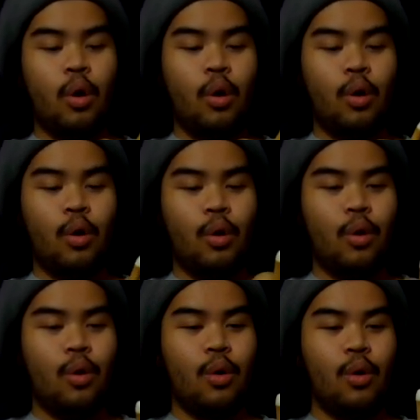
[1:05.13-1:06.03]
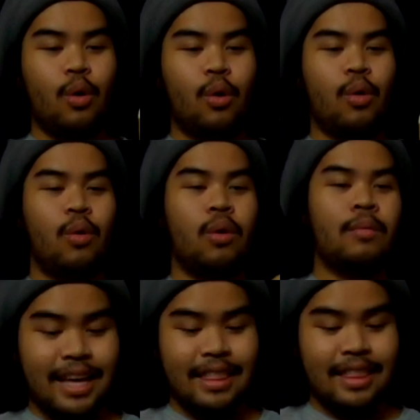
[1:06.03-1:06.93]
Oh,
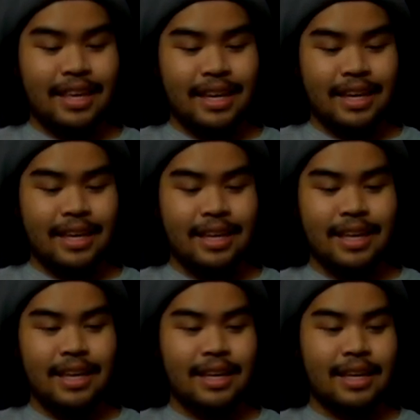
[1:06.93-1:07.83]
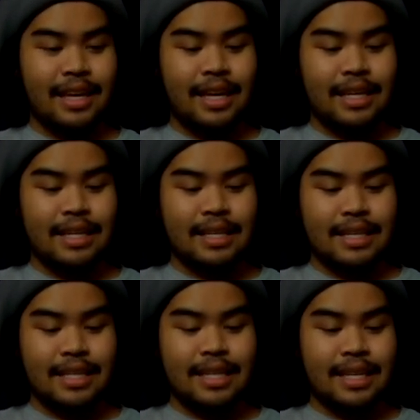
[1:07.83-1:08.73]
that thing is
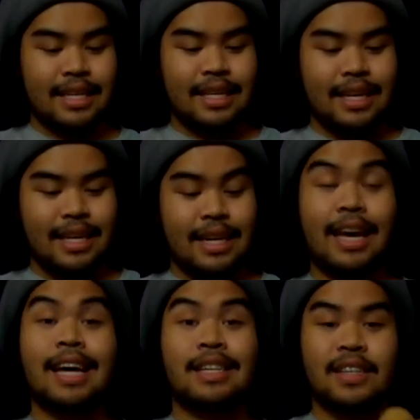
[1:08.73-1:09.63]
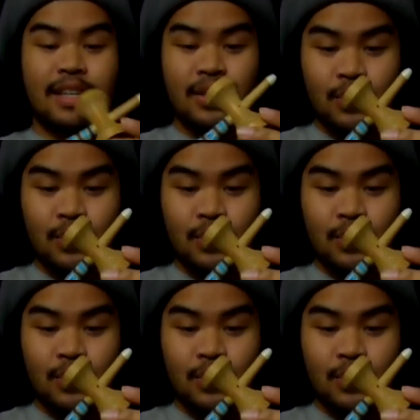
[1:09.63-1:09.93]
sick nasty.